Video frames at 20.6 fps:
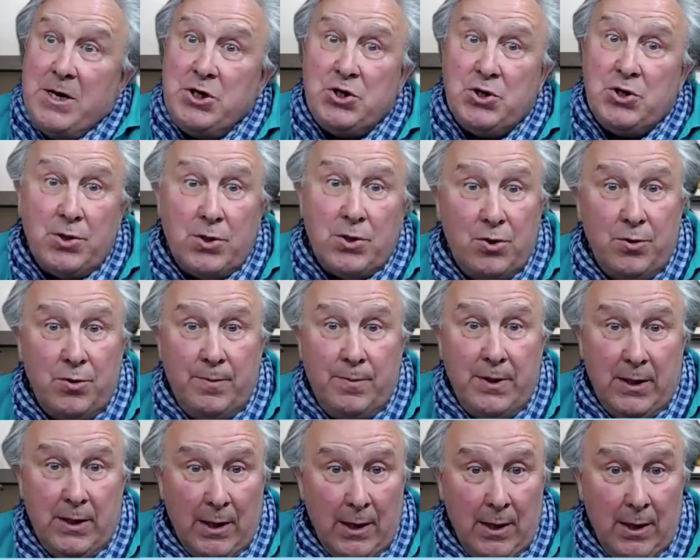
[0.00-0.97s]
Okay,
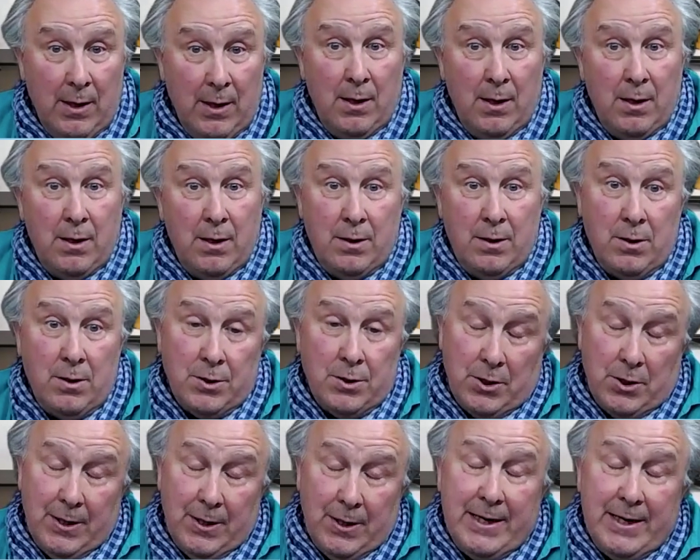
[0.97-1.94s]
that type of
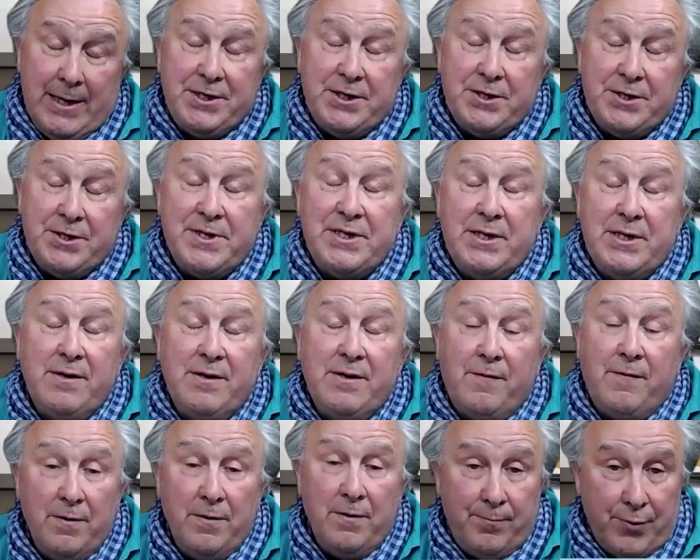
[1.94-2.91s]
information could be
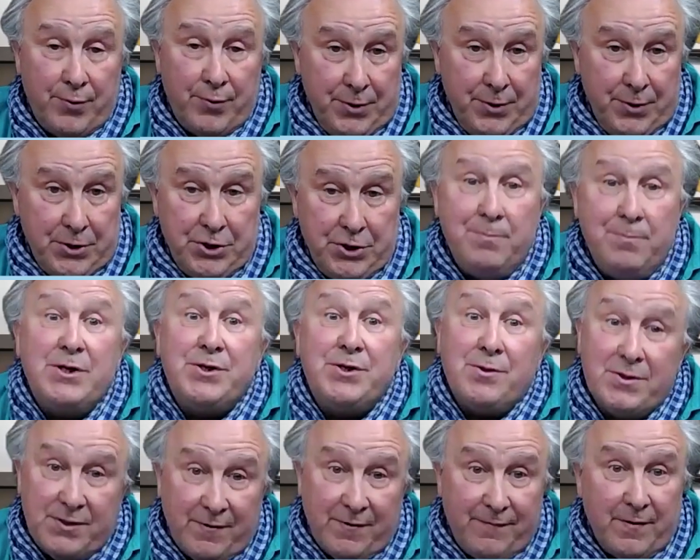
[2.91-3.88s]
not only interesting for the
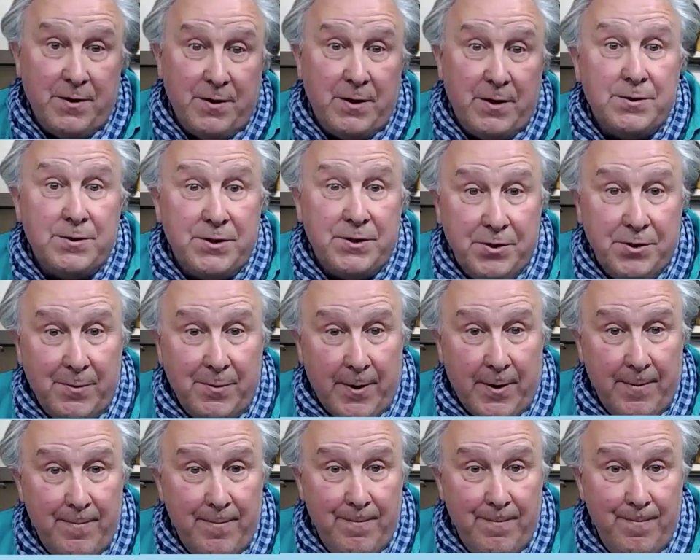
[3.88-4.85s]
production, but also for
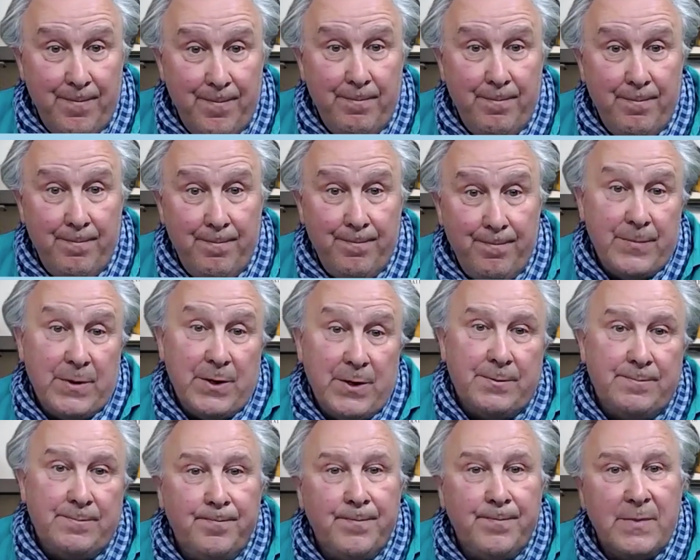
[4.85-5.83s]
the consumer,
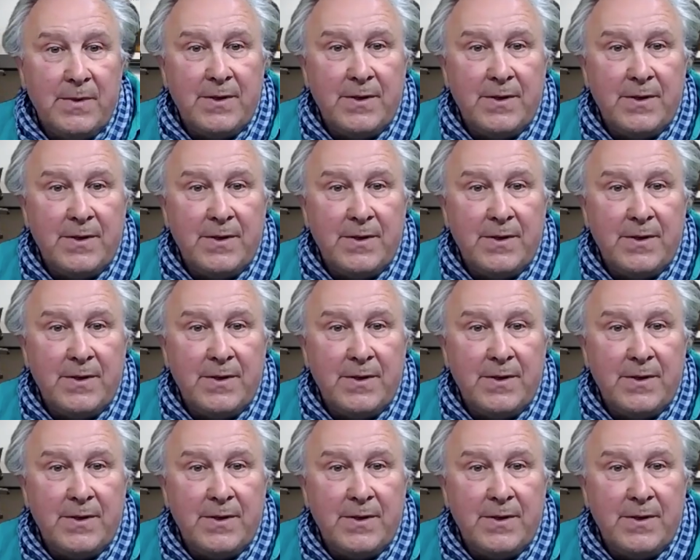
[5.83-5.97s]
you know.